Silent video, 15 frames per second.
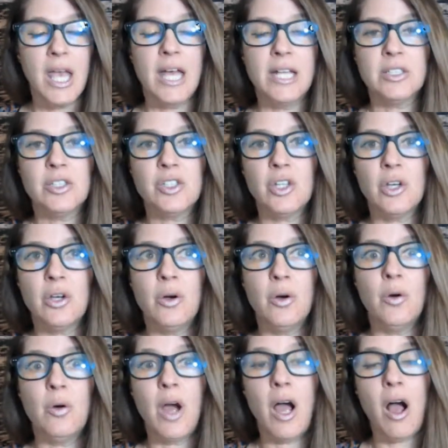And
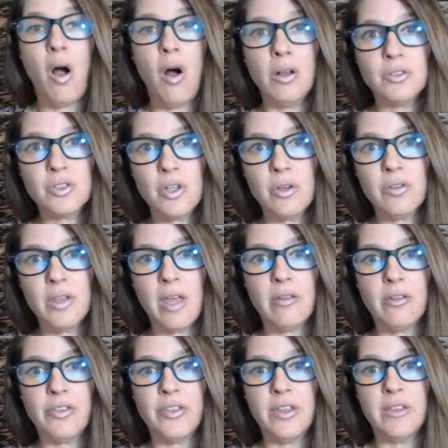so also the
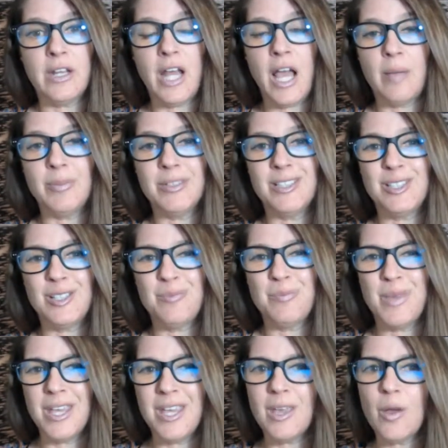other thing that happens to
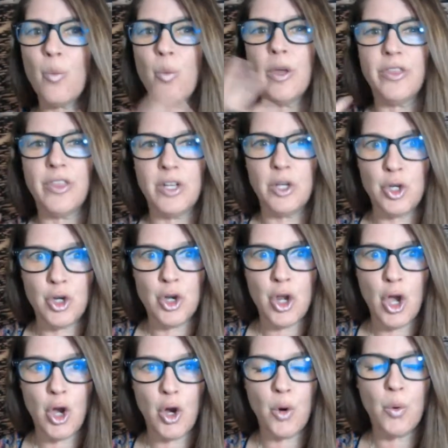me with a
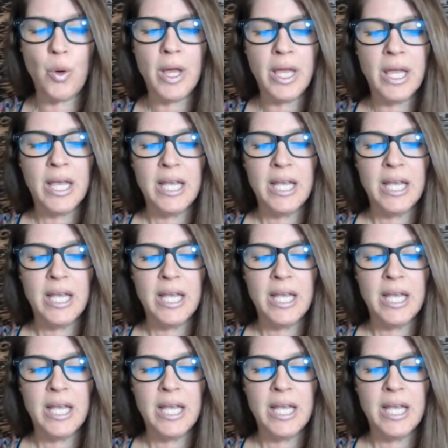no